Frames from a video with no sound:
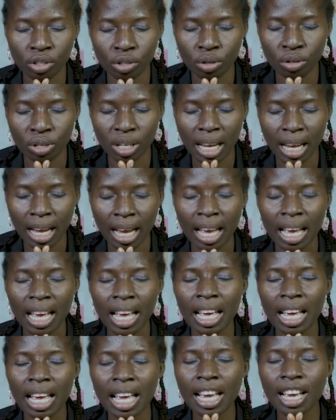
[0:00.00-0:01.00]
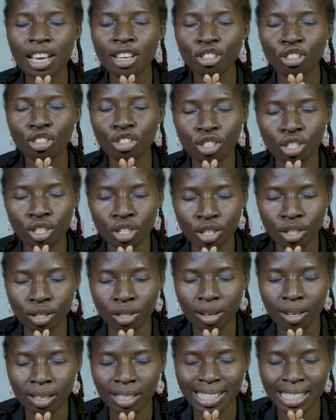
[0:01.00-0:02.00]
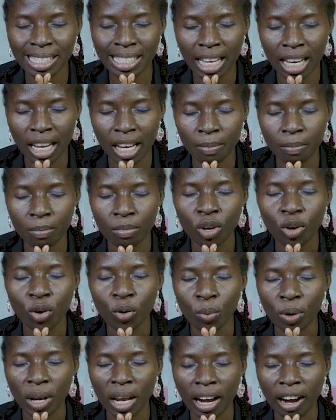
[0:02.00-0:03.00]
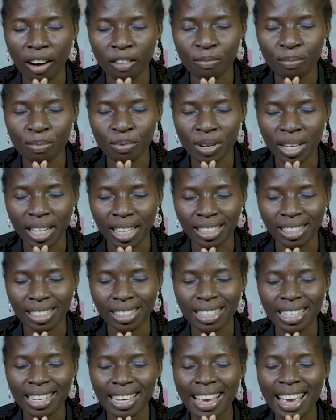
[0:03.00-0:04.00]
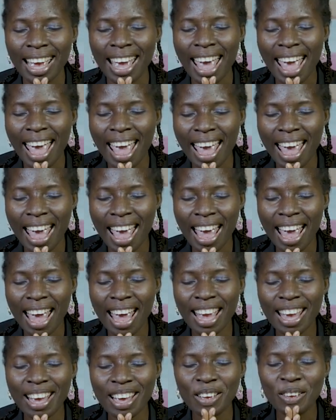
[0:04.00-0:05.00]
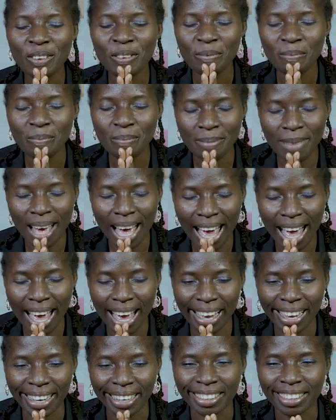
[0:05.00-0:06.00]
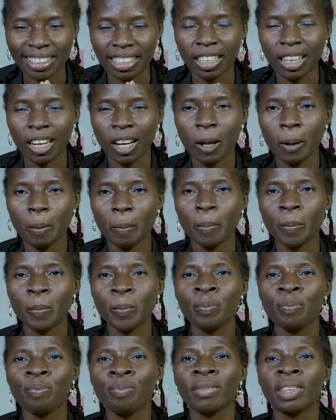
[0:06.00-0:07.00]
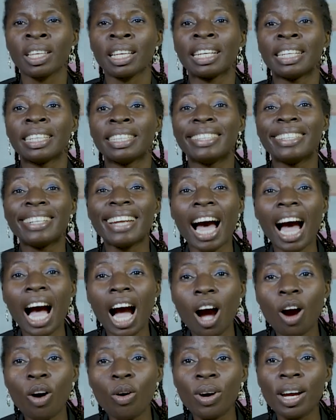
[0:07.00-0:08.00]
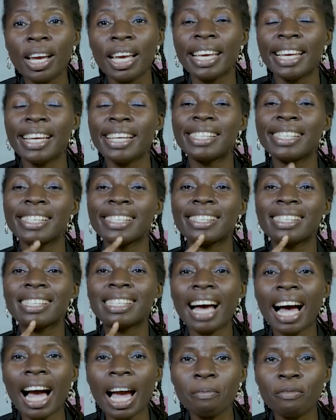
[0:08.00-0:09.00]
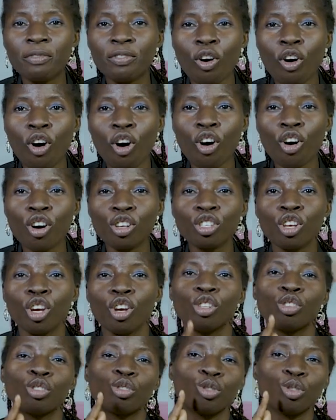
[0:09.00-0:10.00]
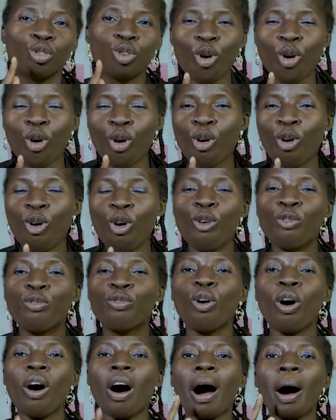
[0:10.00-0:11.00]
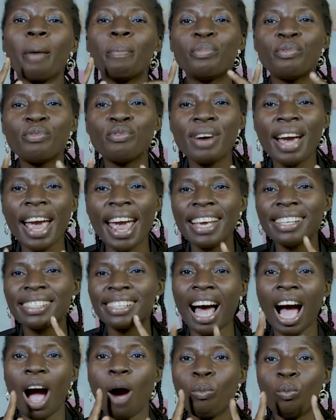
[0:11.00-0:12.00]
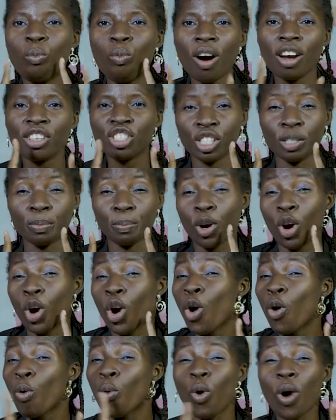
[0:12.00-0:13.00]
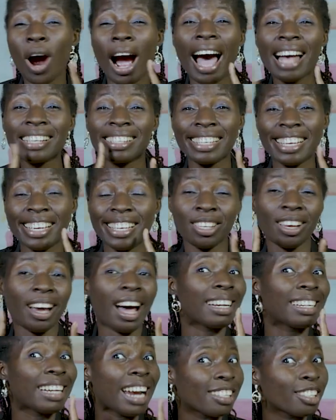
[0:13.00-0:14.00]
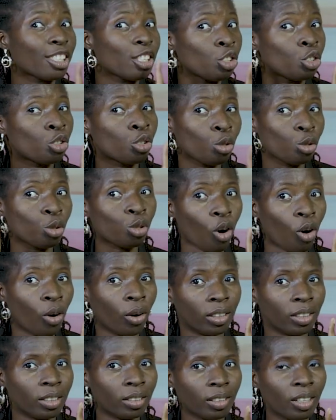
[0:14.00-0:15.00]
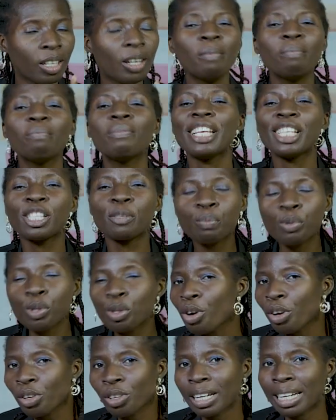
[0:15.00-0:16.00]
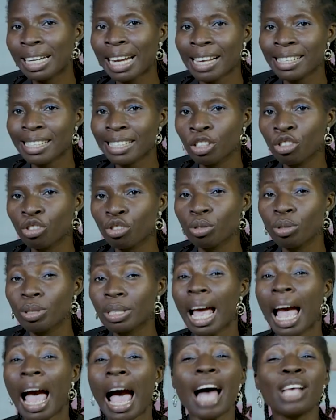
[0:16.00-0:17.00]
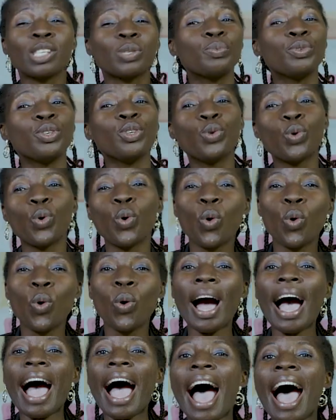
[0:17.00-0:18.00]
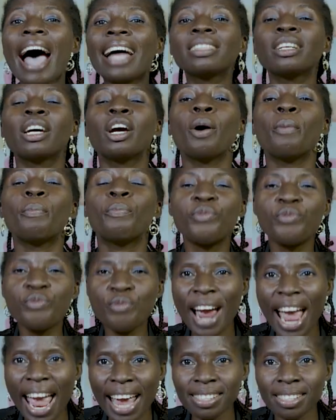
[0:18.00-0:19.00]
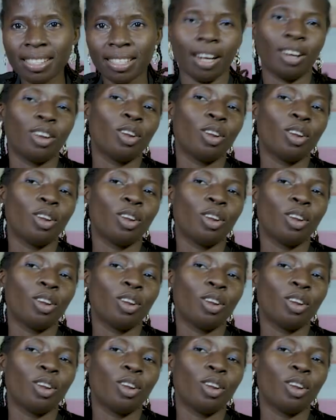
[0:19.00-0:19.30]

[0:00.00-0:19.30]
new year. In Jesus' name, we have prayed. Amen. Now it is time for us to go for our praise and worship. Who has his our uh, dancing shoes on? Please put on your dancing shoes as we go and praise the